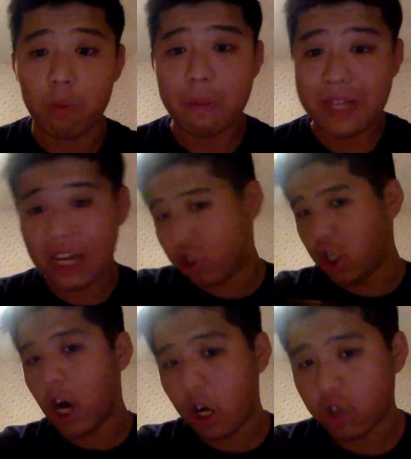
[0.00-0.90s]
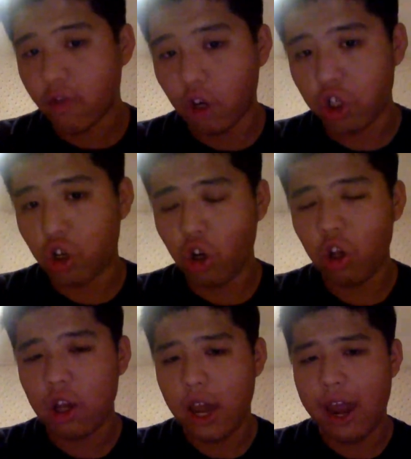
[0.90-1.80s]
potentially controversial
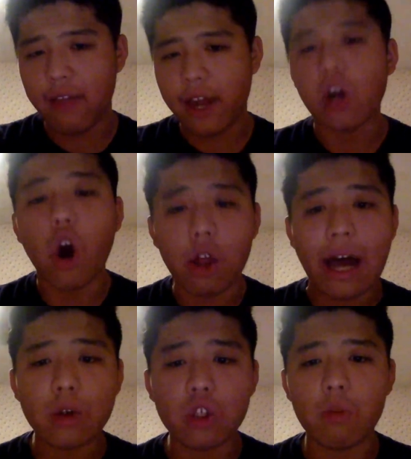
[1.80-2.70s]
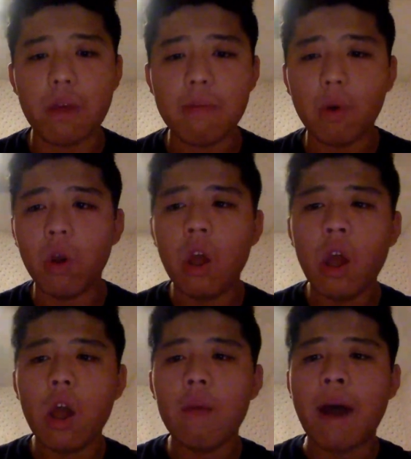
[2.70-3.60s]
and like call out certain people,
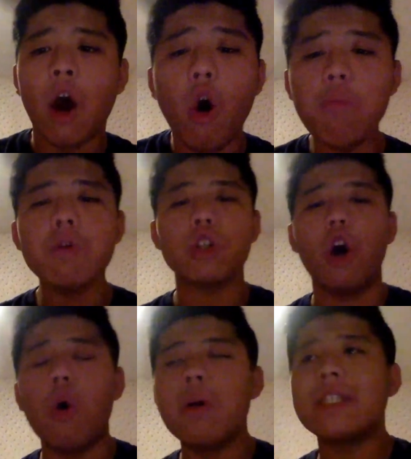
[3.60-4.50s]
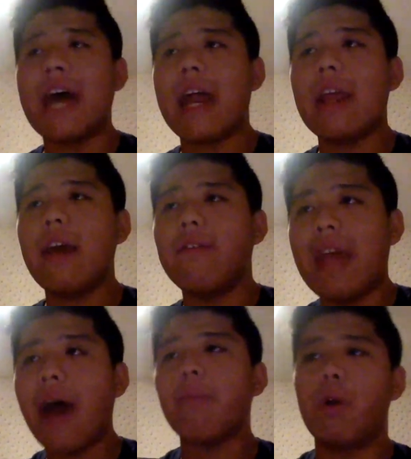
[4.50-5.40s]
my hope was always that if
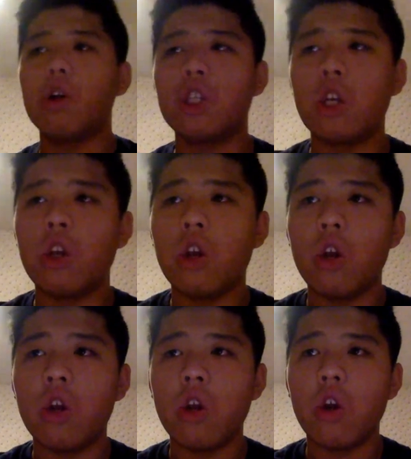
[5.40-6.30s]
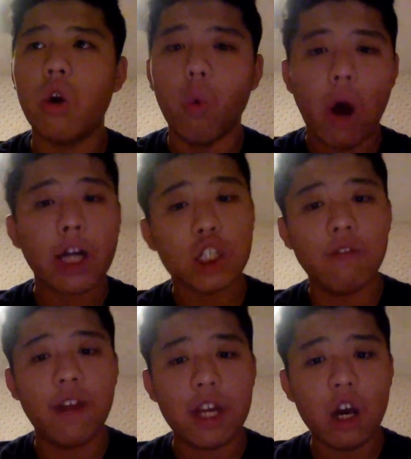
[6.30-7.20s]
that person watched the
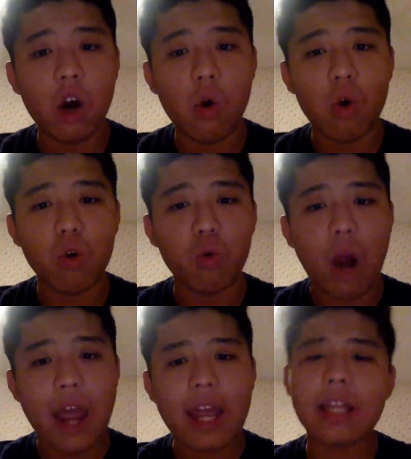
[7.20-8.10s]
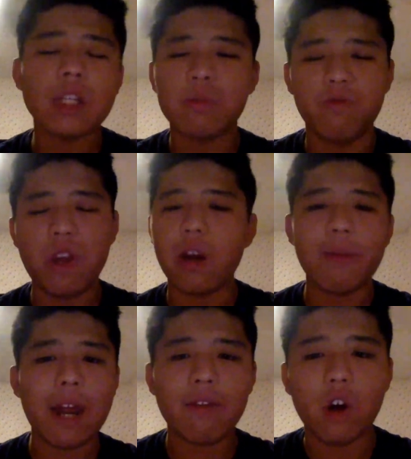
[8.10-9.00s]
video, right? In this video, I'm
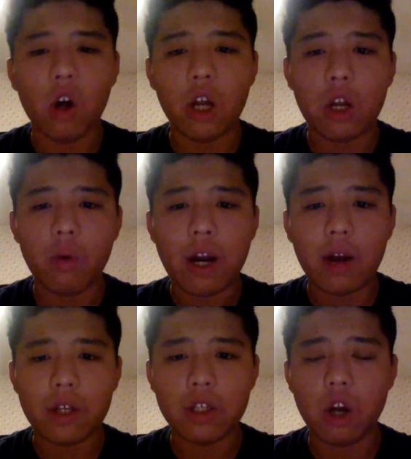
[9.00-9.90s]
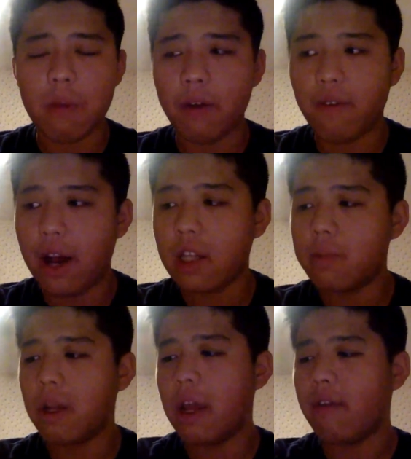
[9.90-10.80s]
not even calling anyone out. These are all my friends.
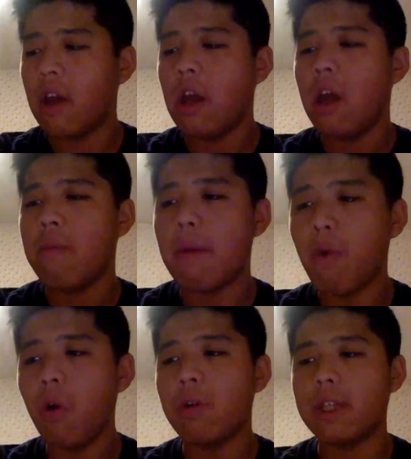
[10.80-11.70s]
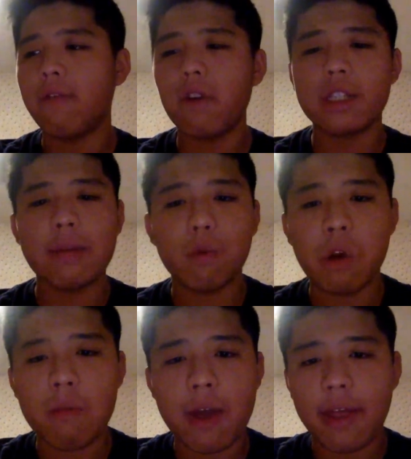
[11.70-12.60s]
But if my point was like, for example, when
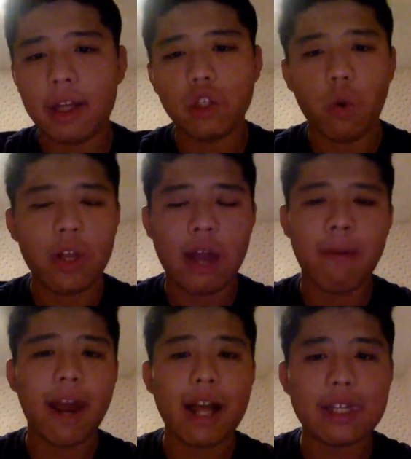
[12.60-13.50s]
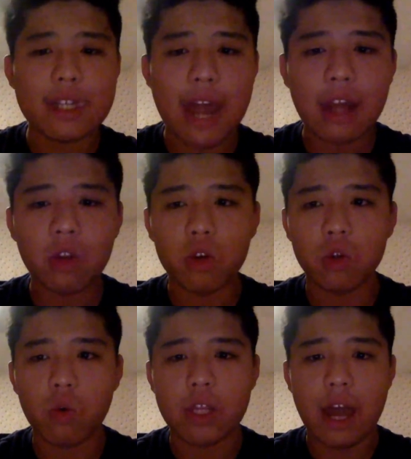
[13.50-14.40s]
I made like story time, I got snaked or
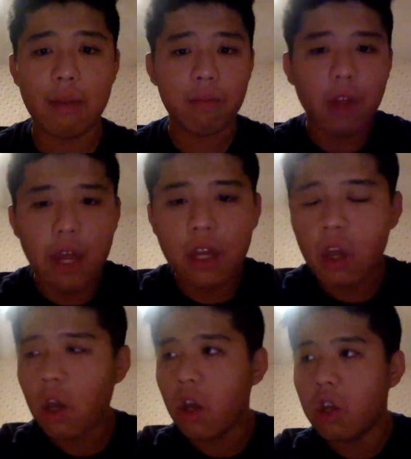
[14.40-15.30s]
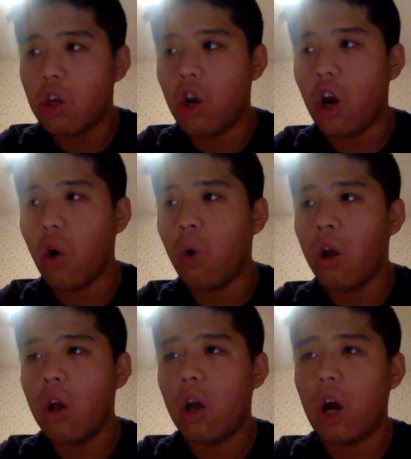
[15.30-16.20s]
story time, like, you know,
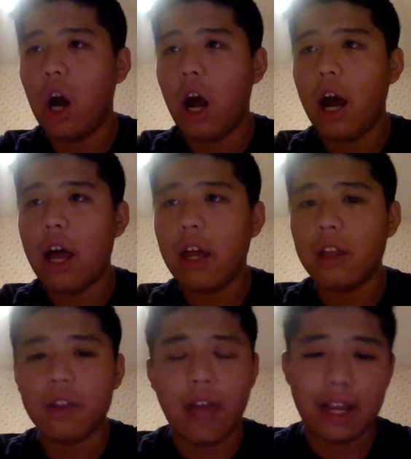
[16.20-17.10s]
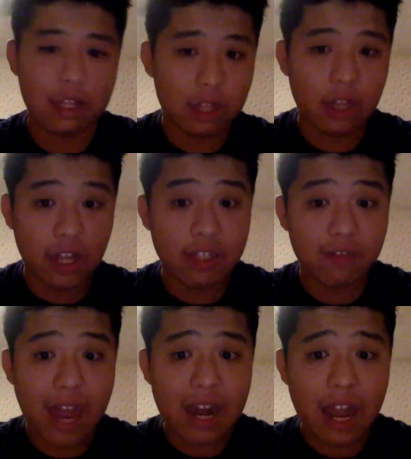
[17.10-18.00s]
uh, like things of
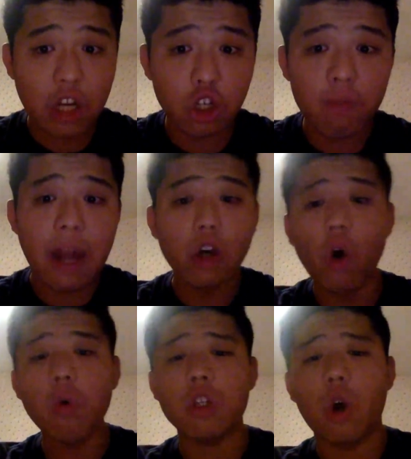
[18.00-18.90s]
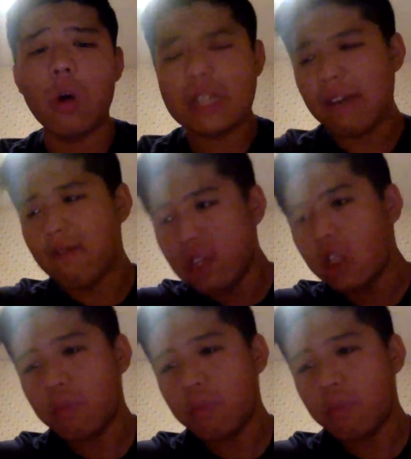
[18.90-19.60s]
that nature. My goal was always if this